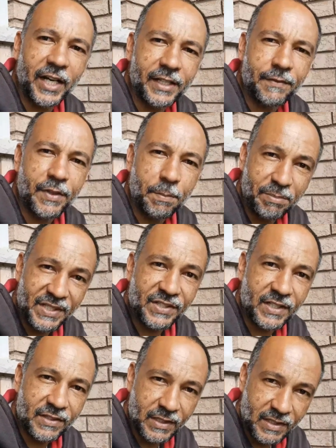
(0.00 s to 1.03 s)
line of the
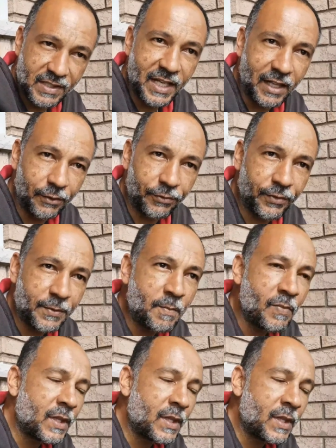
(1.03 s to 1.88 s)
business itself.